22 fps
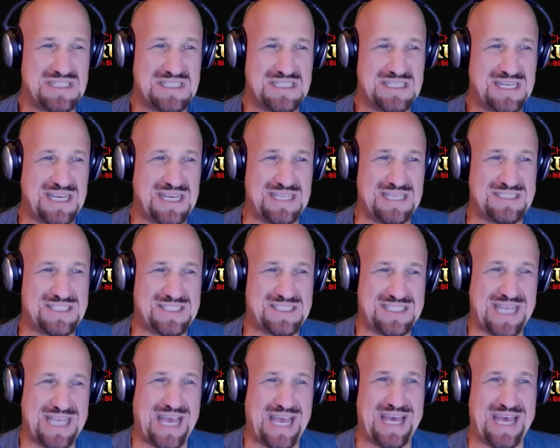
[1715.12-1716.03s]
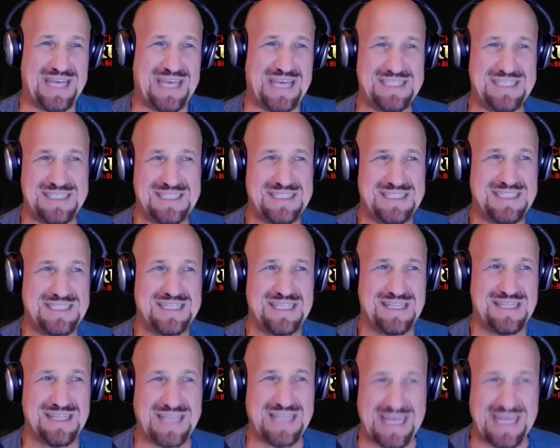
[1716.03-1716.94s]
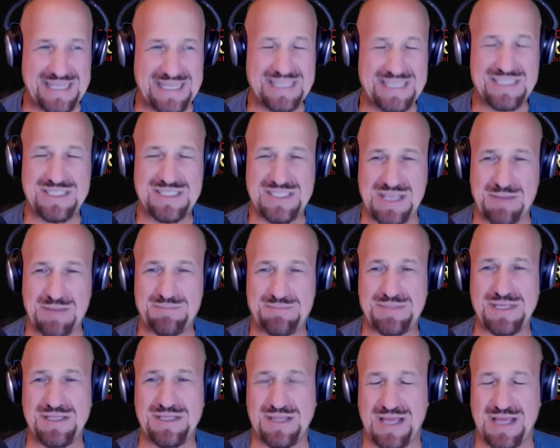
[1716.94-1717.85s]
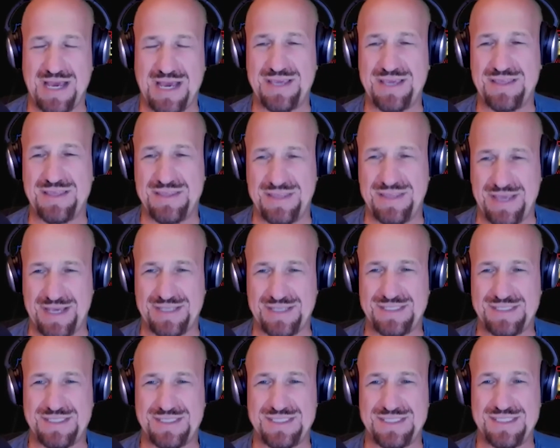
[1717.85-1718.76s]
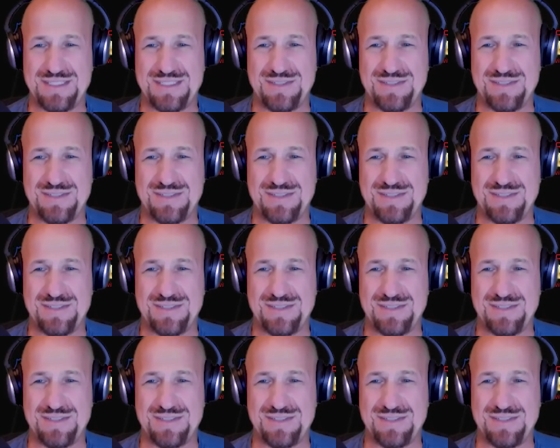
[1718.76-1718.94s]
Instead, letting something like this,